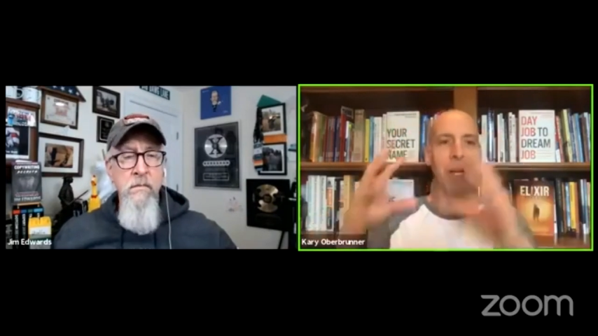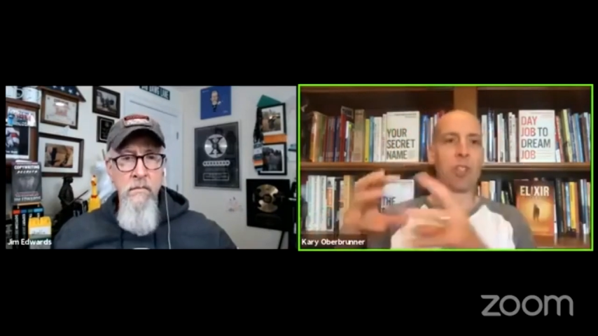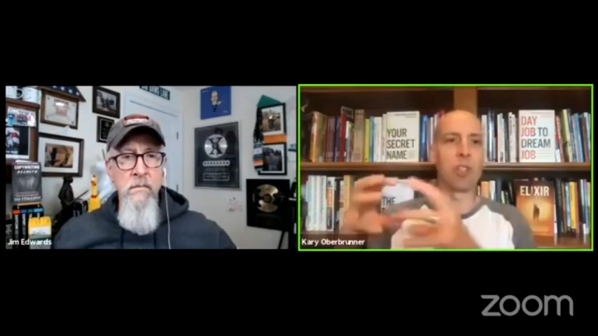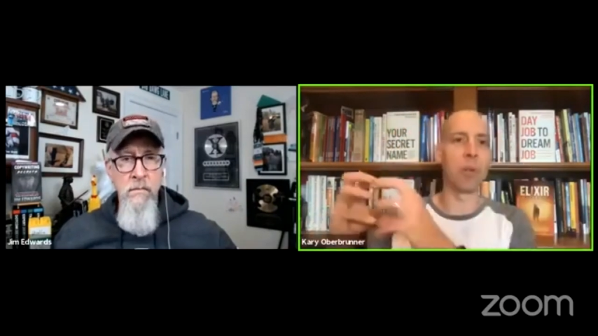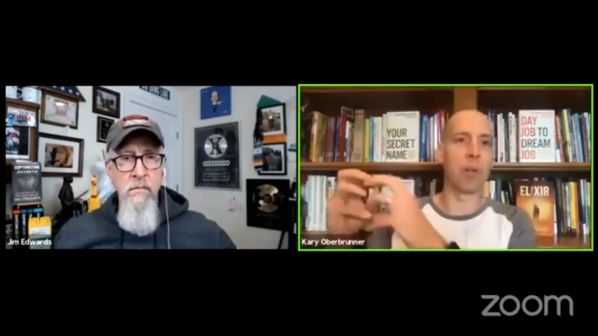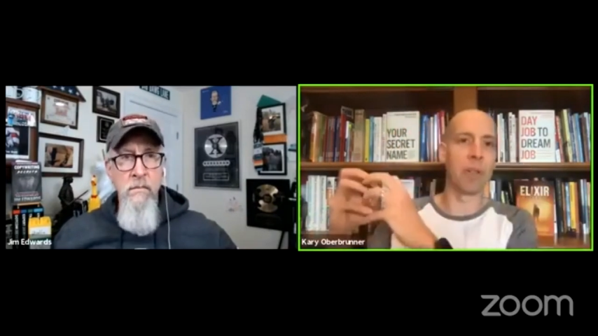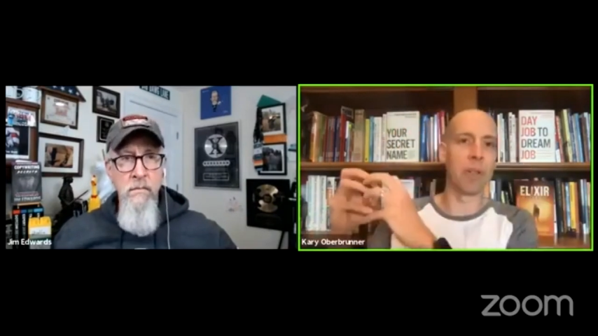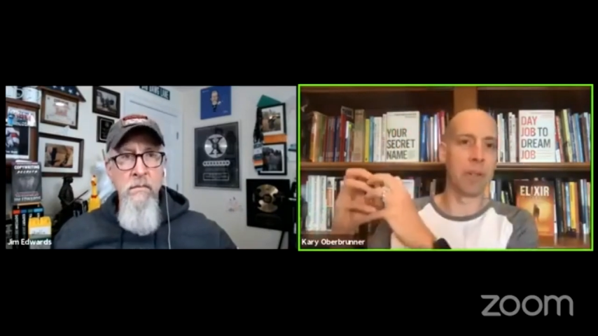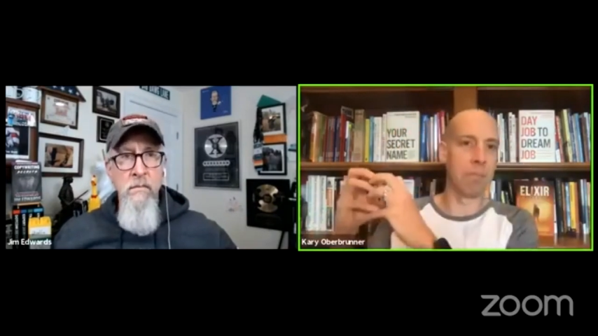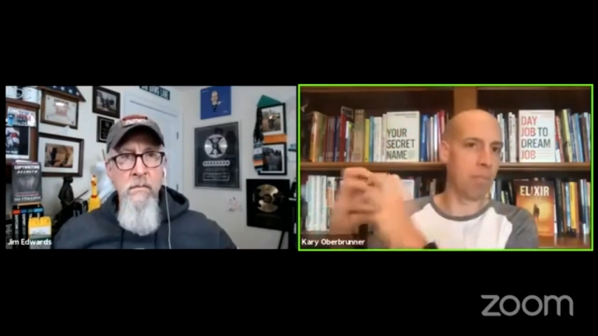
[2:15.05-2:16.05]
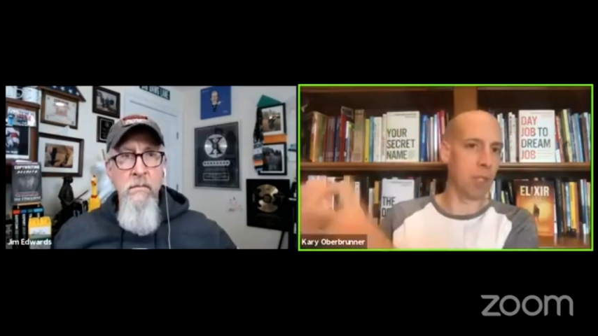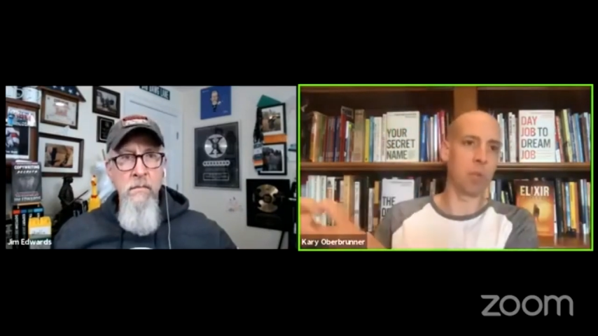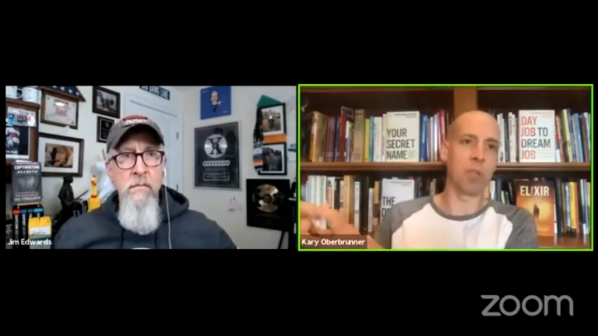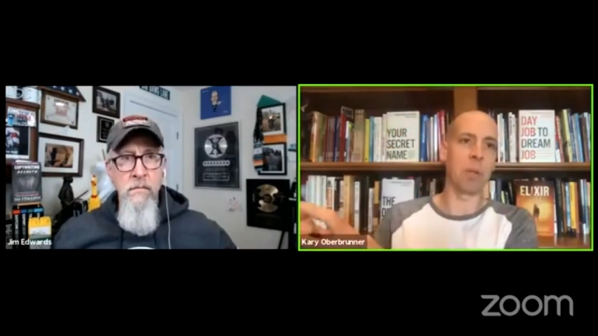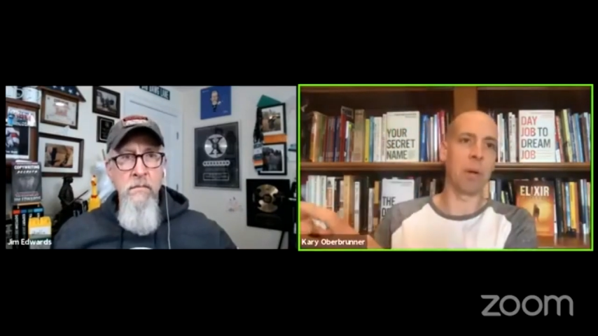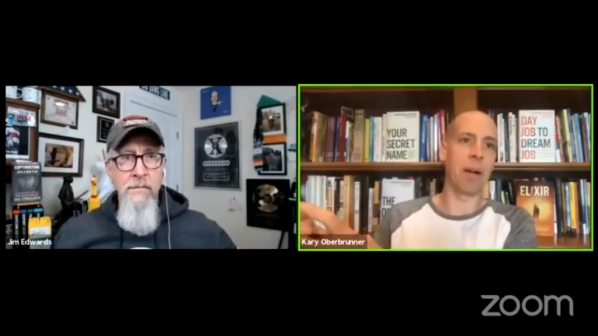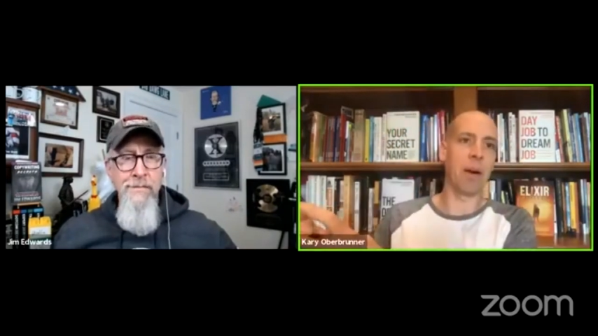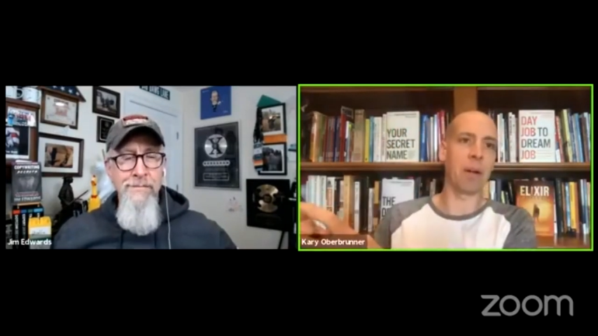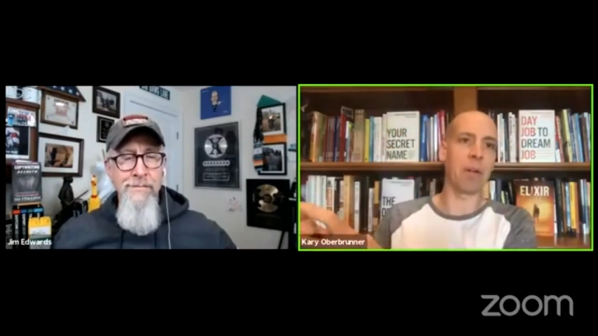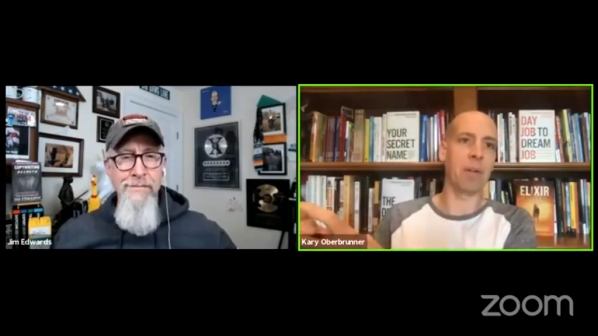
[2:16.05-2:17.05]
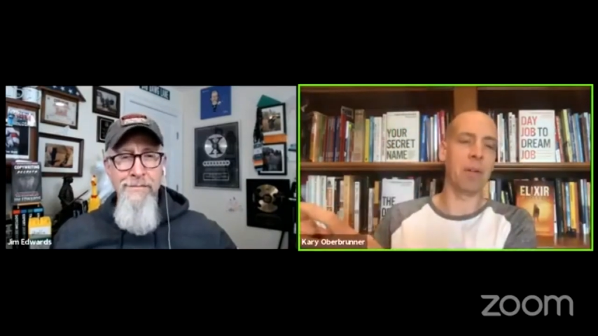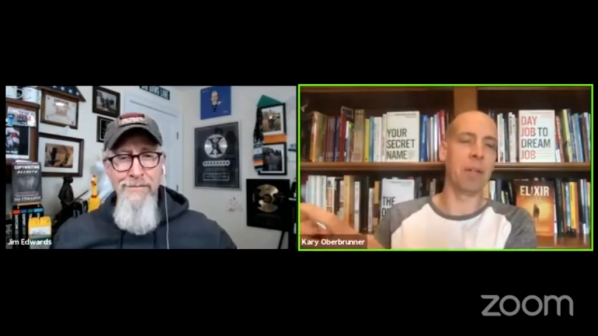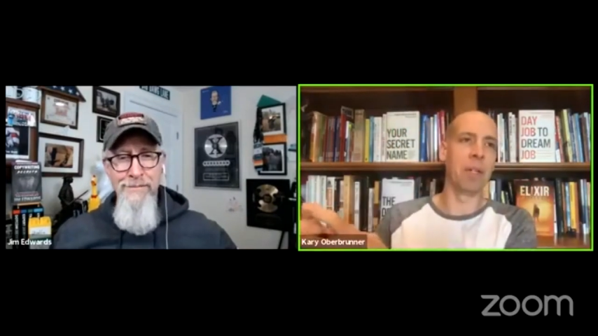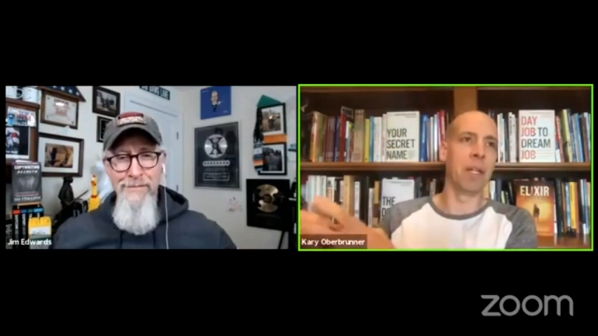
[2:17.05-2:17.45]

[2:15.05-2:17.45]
Speaker 1: So there, this was a great article.